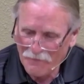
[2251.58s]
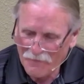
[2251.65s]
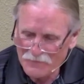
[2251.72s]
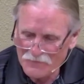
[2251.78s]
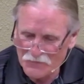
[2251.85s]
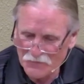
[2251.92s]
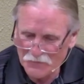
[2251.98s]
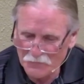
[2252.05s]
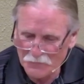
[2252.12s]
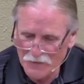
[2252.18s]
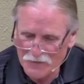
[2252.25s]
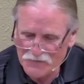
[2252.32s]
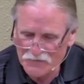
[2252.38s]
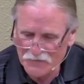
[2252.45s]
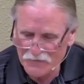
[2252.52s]
So the
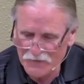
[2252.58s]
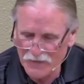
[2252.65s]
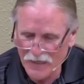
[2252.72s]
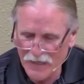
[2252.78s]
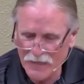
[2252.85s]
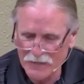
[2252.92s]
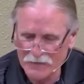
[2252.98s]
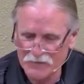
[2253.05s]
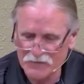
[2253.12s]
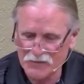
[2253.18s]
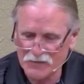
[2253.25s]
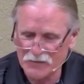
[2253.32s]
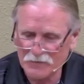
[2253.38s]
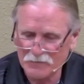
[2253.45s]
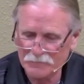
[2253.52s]
rest of the
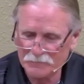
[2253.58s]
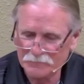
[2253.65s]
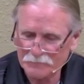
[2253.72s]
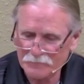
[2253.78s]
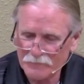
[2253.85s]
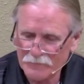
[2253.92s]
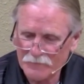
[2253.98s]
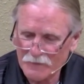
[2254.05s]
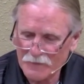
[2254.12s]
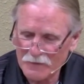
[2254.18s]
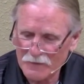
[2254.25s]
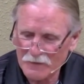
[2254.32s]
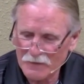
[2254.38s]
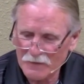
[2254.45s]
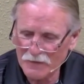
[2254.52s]
acts
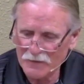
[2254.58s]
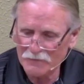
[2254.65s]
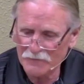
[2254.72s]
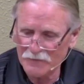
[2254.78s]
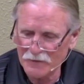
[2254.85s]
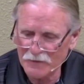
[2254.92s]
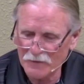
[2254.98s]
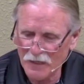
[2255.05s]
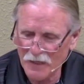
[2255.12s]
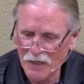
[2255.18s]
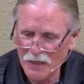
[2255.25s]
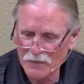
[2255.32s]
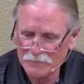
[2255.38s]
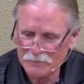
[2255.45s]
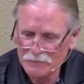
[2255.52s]
of
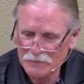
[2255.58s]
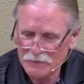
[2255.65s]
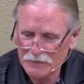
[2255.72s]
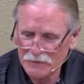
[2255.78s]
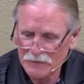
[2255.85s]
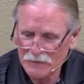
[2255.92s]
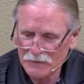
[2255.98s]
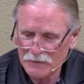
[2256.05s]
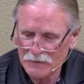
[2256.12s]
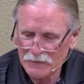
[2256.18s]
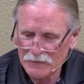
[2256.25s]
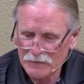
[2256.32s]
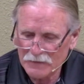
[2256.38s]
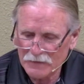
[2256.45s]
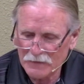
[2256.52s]
Elah,
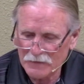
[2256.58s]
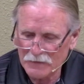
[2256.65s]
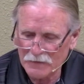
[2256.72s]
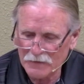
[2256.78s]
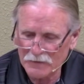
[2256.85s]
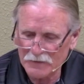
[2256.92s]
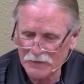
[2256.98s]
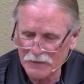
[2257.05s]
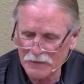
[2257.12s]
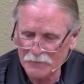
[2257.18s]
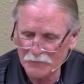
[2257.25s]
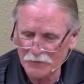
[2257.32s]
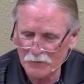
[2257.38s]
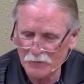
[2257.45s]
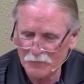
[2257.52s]
again,
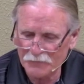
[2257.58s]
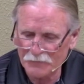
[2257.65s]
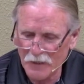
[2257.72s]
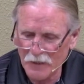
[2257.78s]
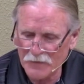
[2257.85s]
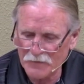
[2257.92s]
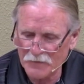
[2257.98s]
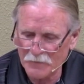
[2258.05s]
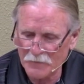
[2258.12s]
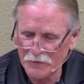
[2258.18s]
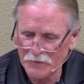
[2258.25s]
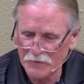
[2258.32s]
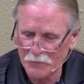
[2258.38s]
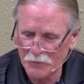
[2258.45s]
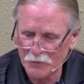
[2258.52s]
we will find them in
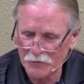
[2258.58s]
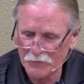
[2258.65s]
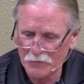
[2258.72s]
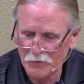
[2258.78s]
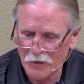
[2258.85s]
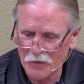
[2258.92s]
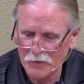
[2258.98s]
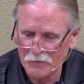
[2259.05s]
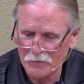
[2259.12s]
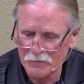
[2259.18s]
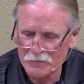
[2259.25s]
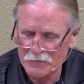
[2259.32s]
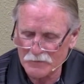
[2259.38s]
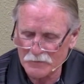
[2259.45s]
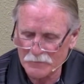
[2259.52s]
the book of
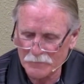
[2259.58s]
Chronicles.